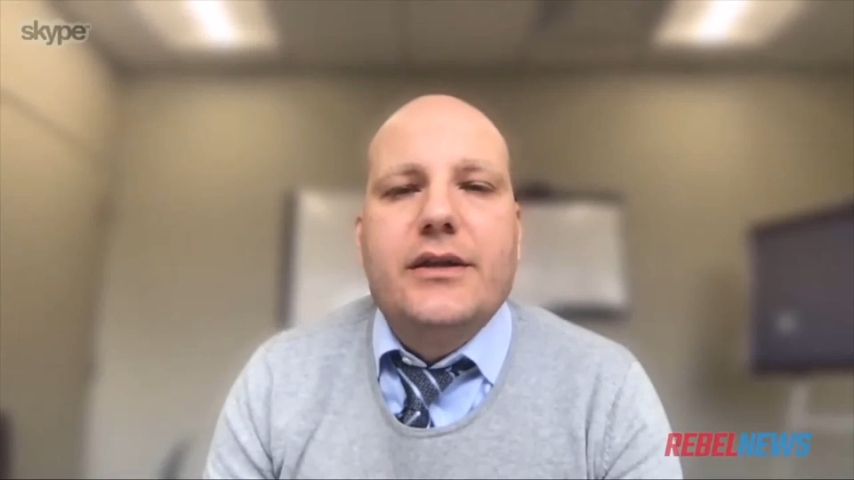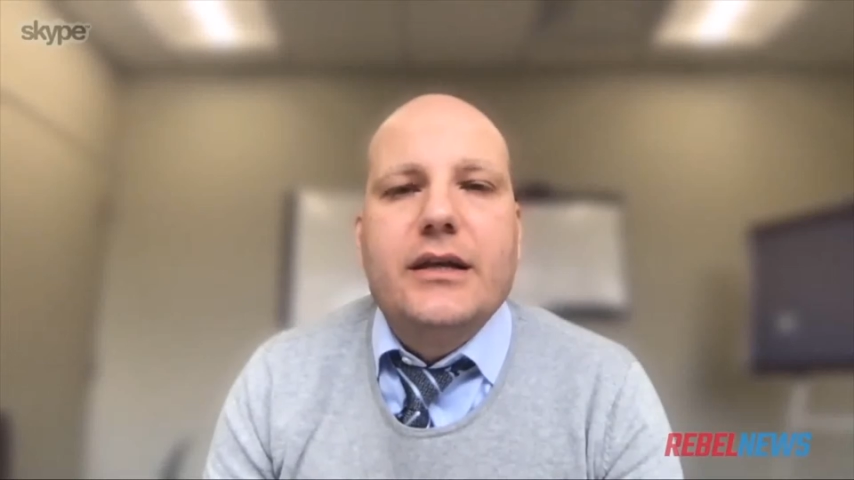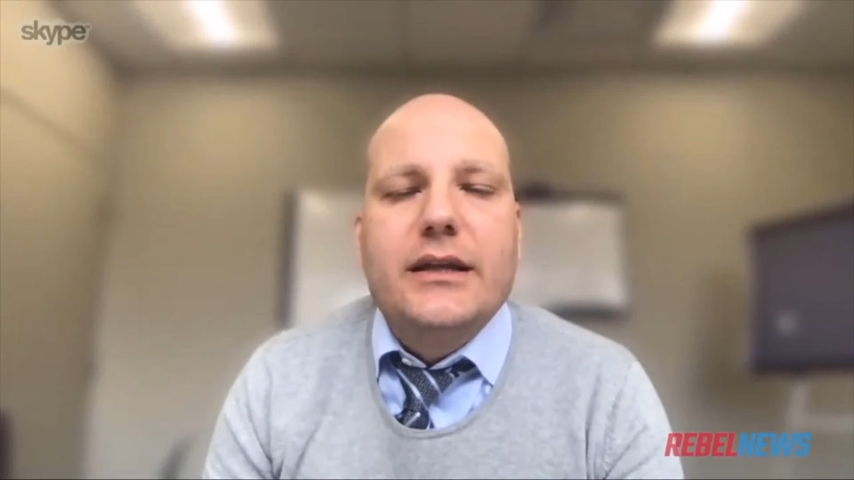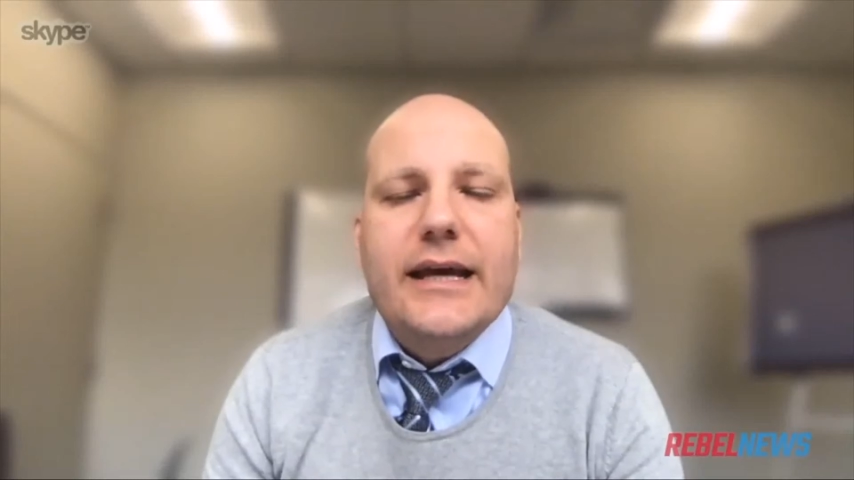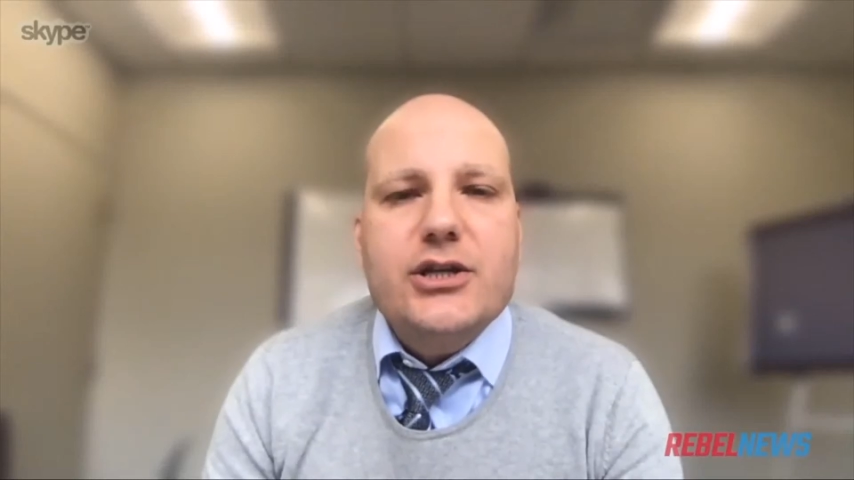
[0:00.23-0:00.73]

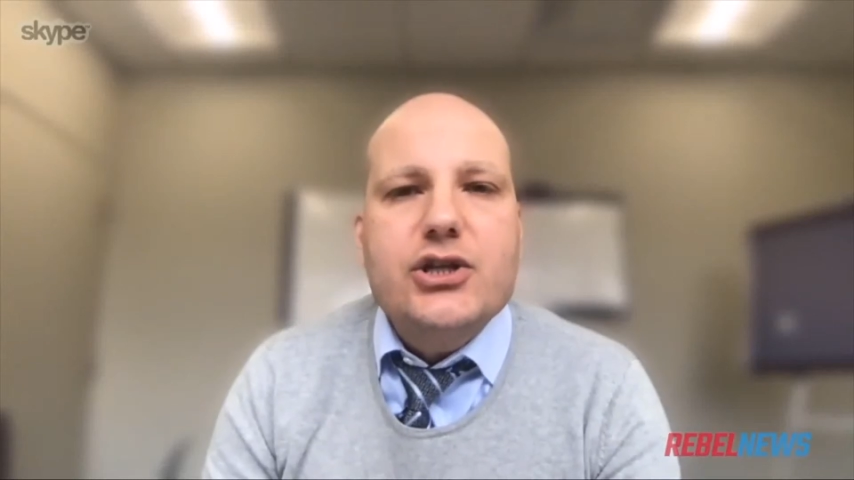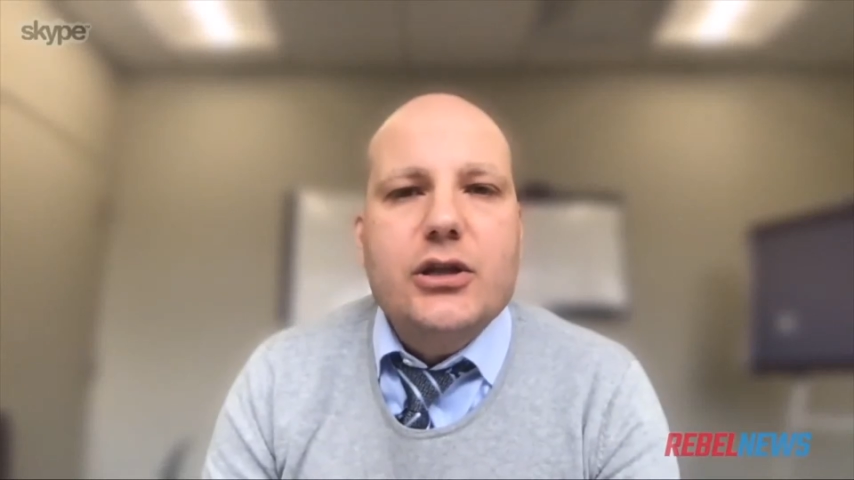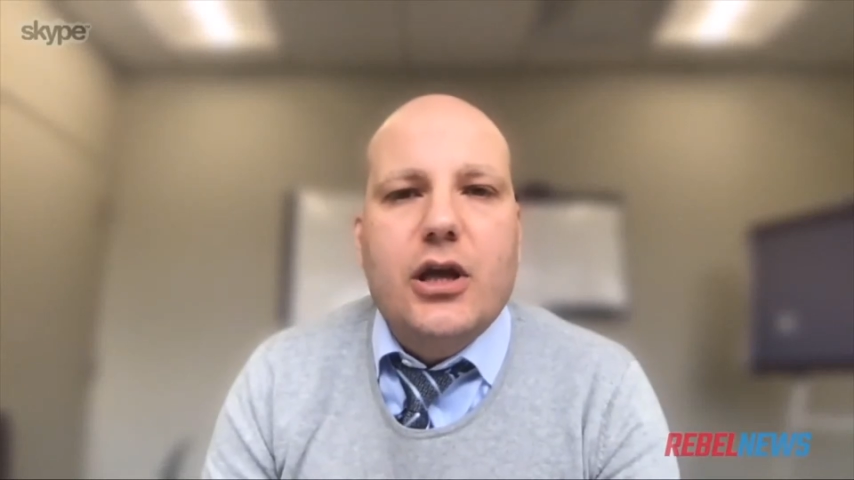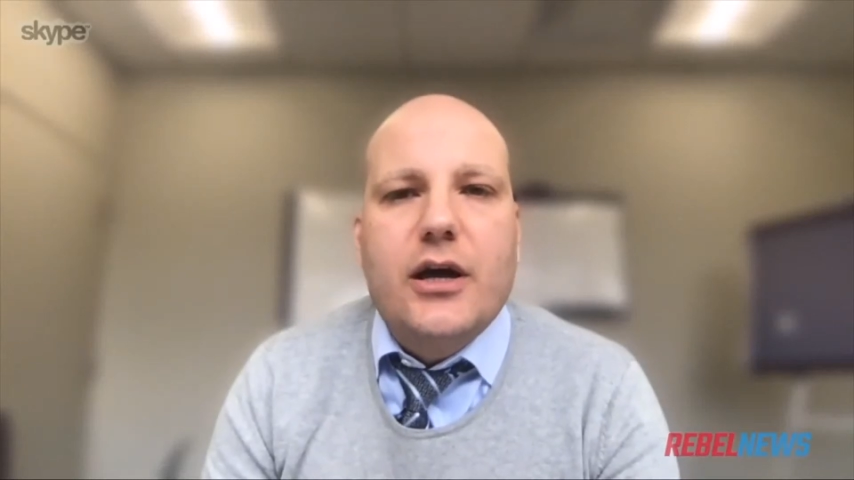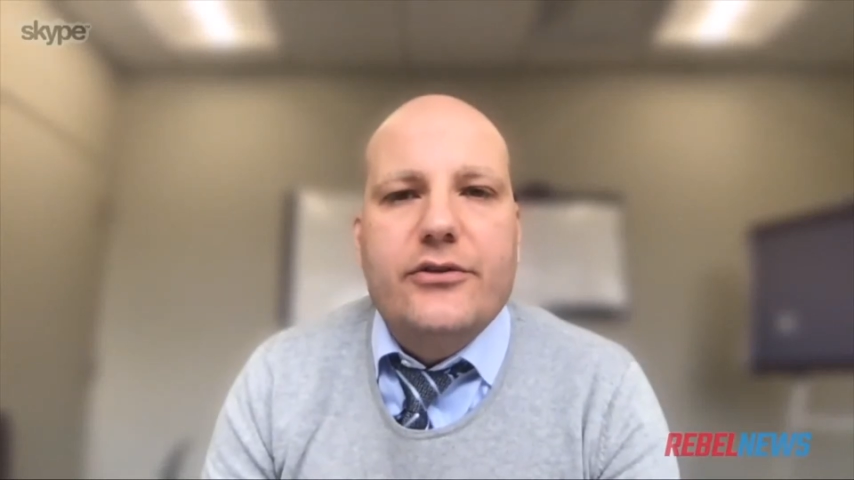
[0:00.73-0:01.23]
The
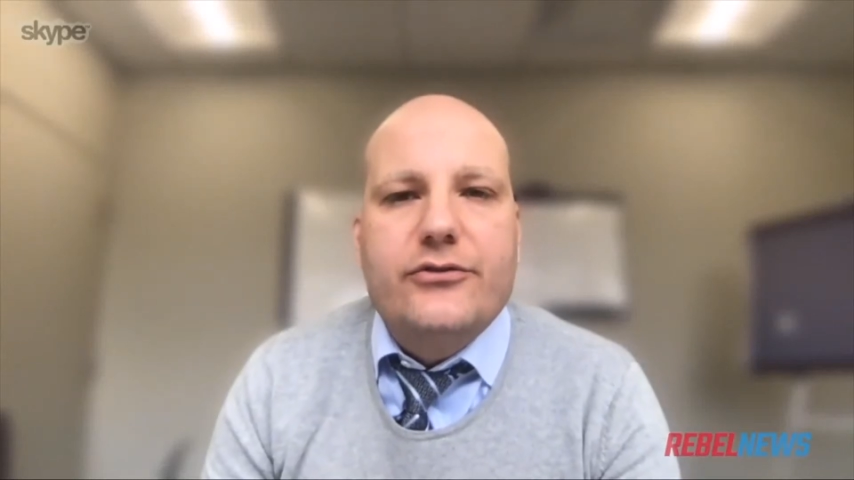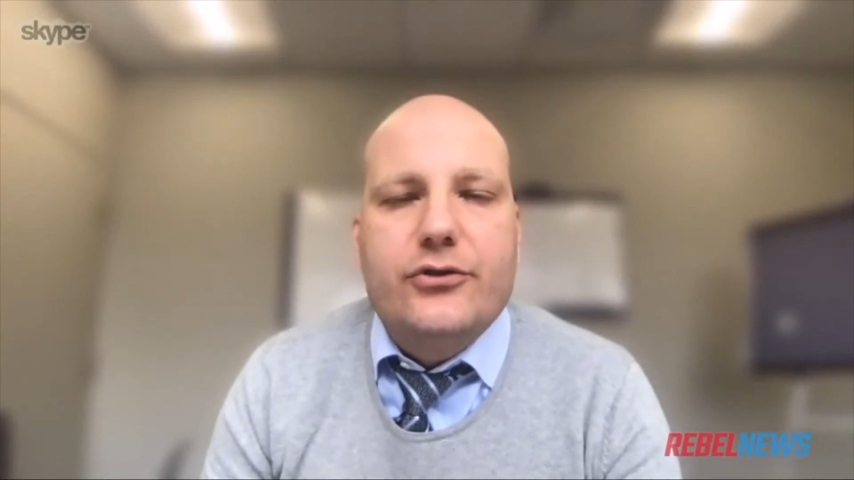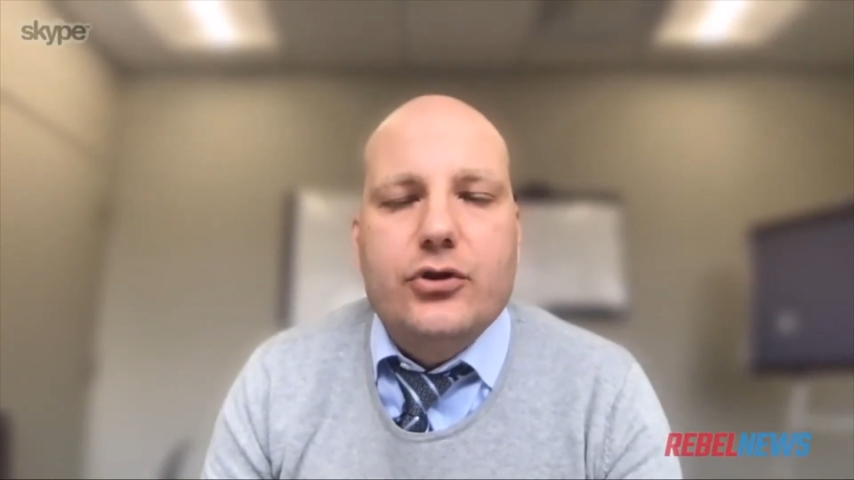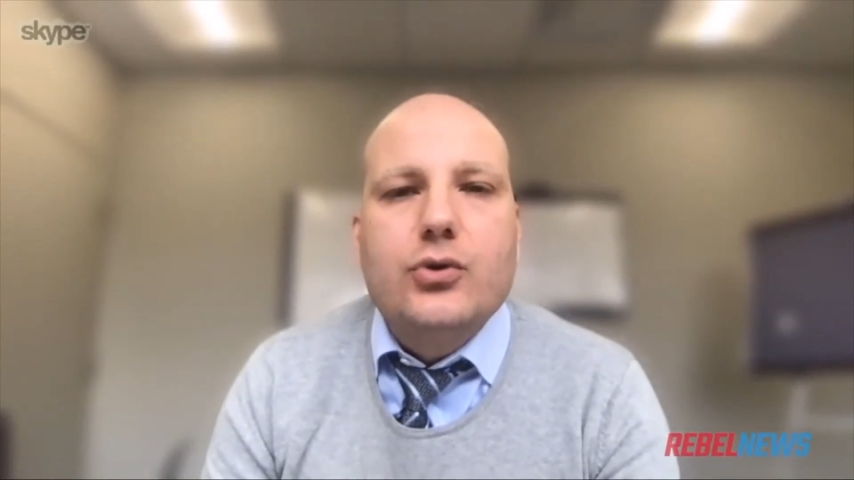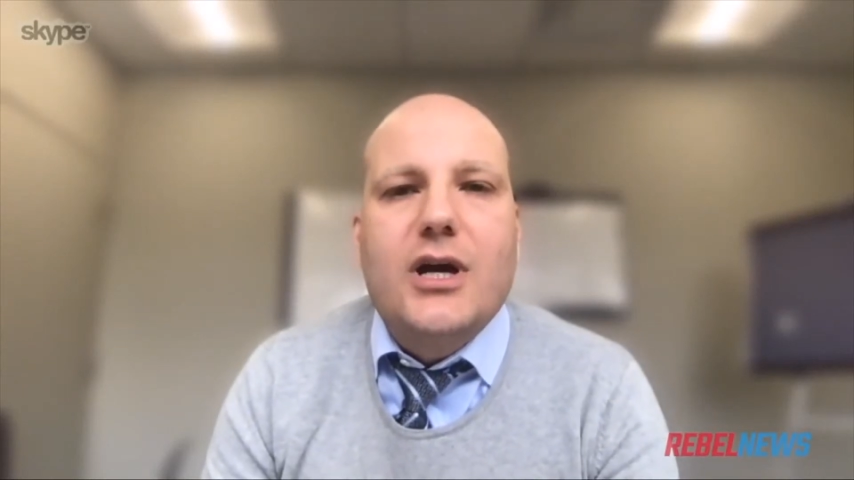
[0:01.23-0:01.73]
election laws
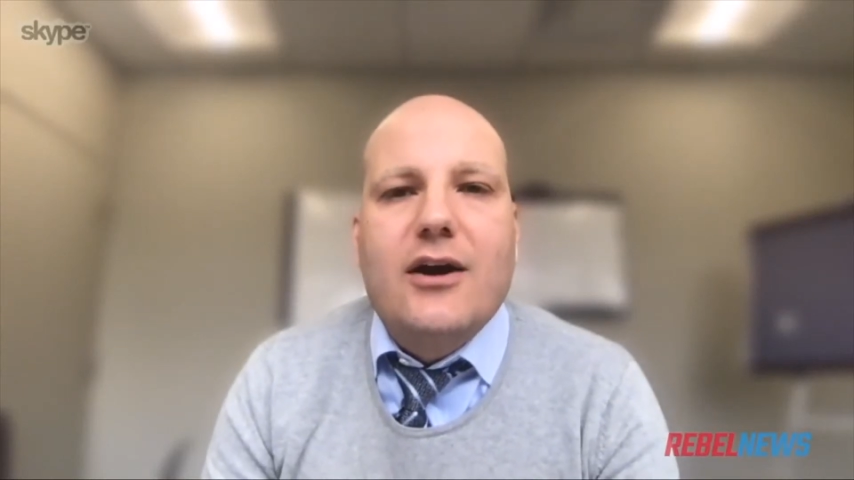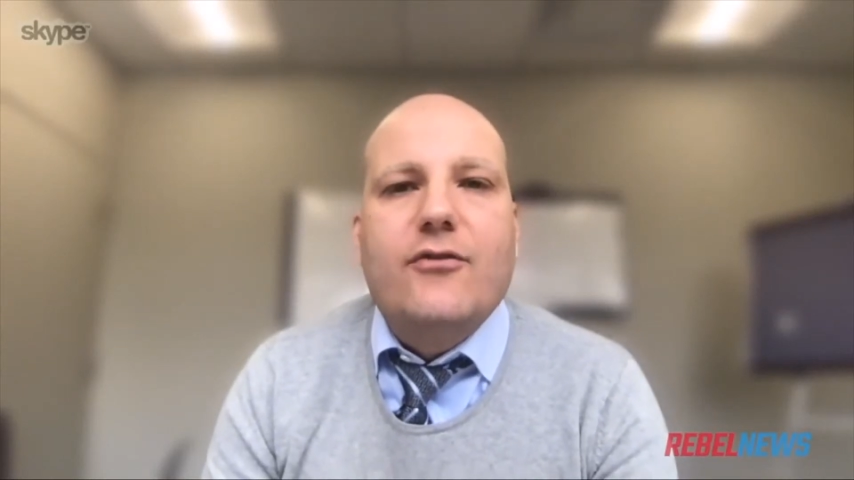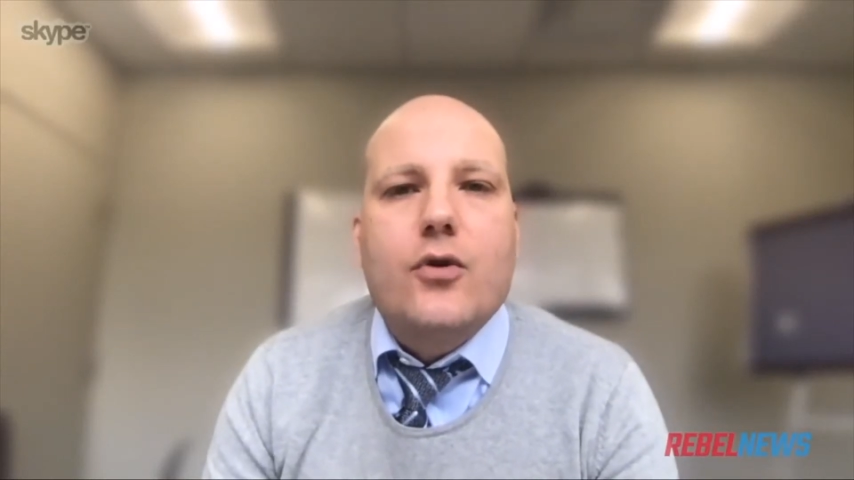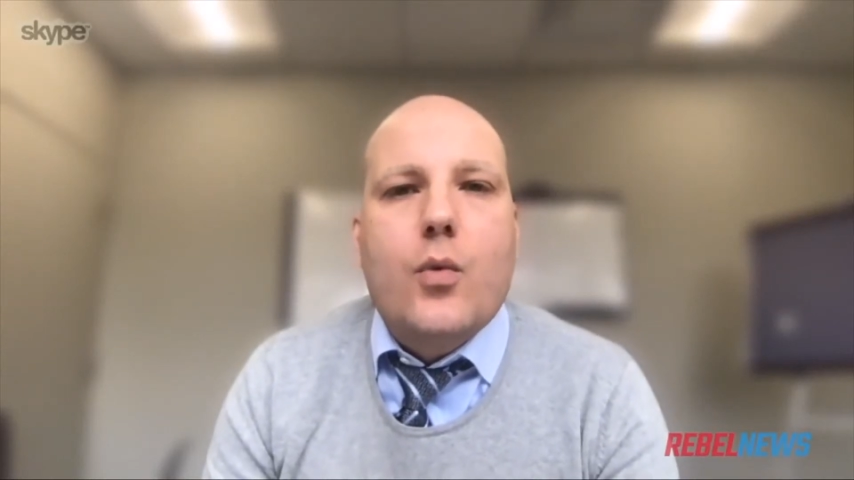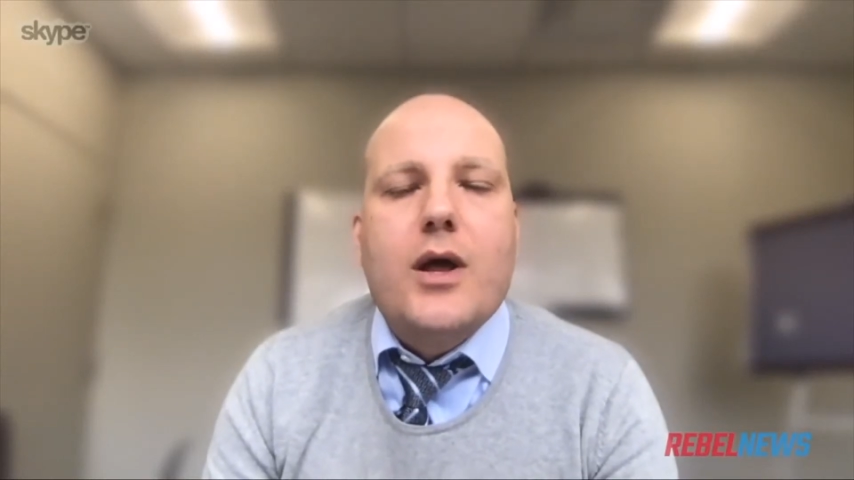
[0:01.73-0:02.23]
do
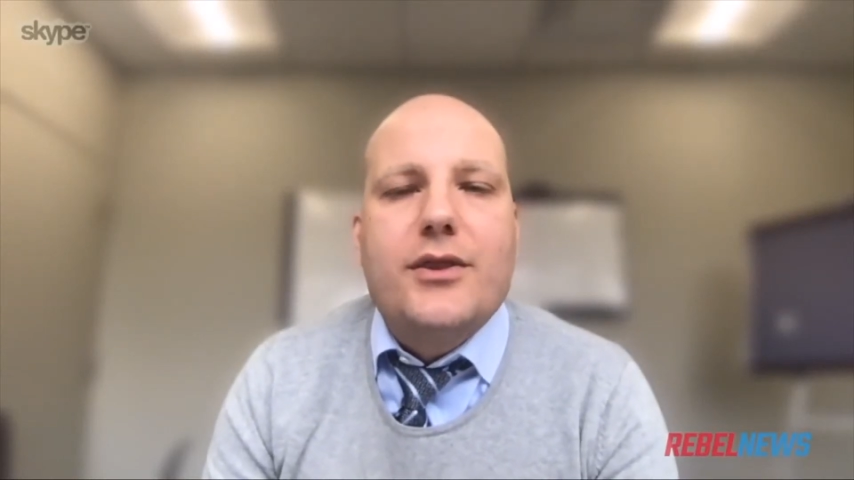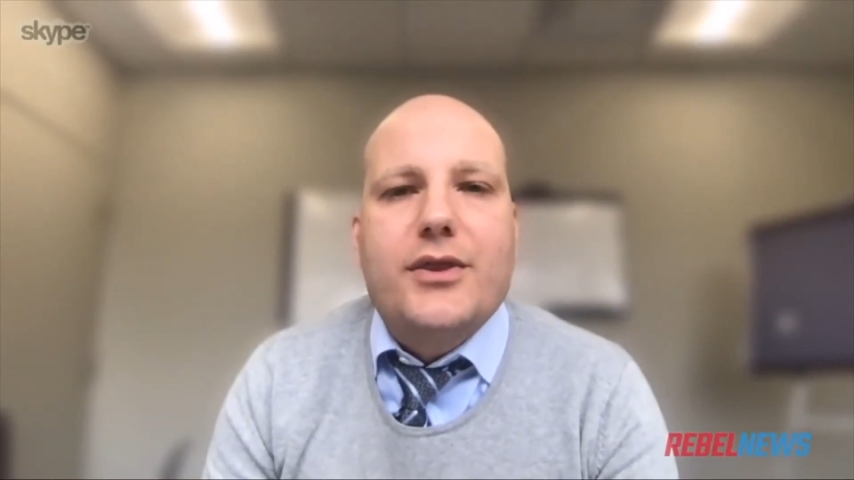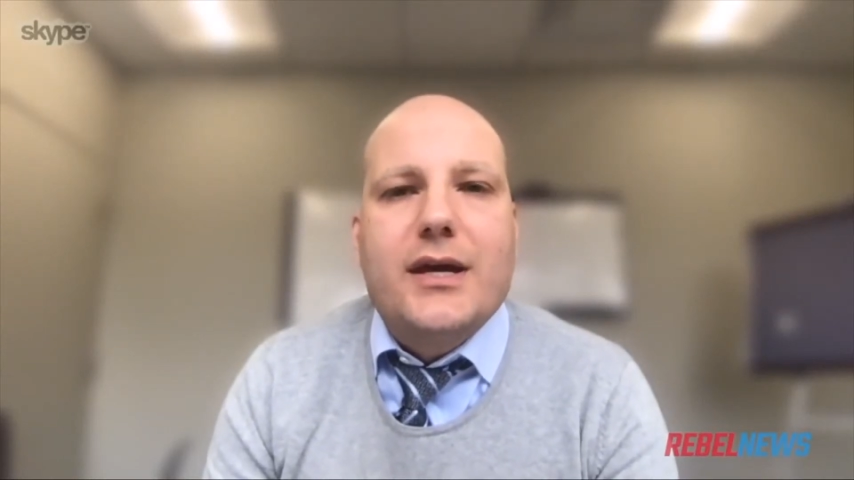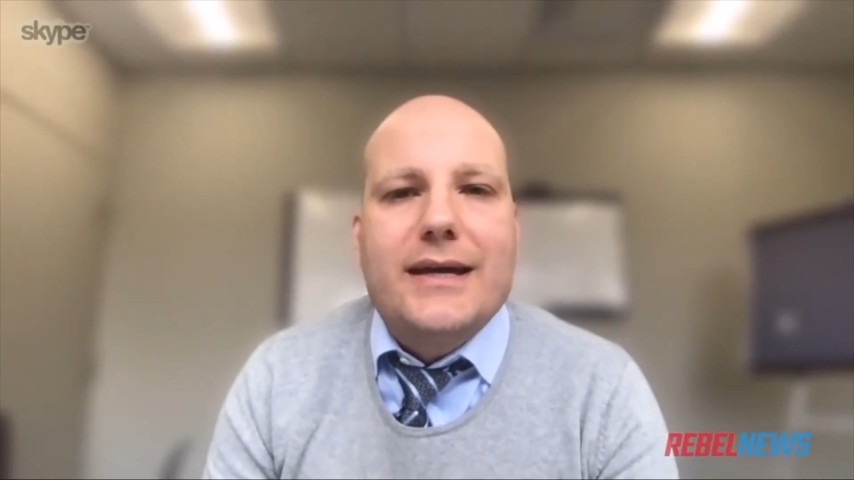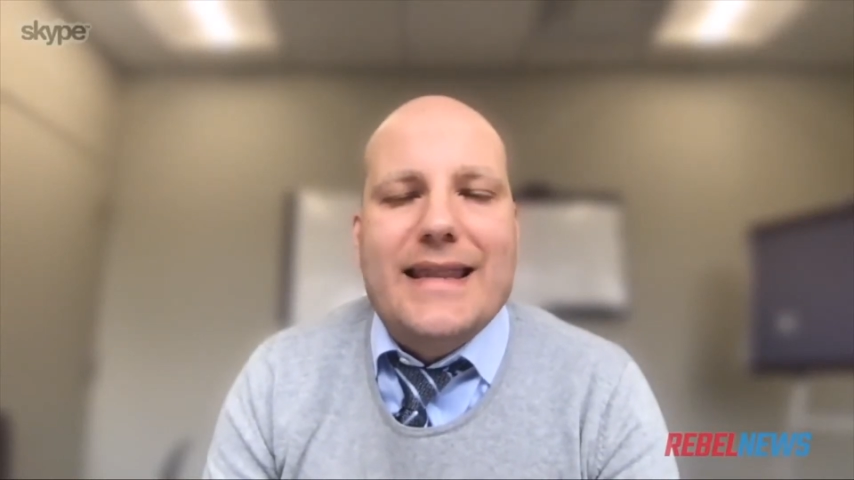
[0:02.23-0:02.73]
govern one
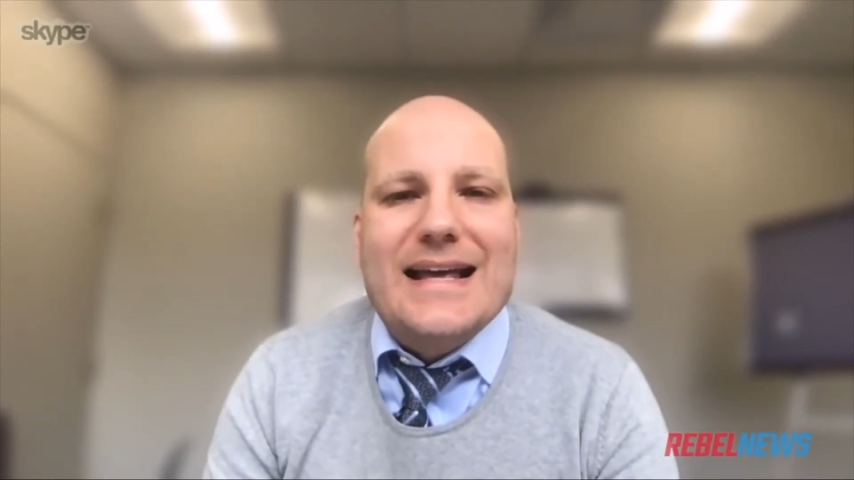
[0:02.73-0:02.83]
thing,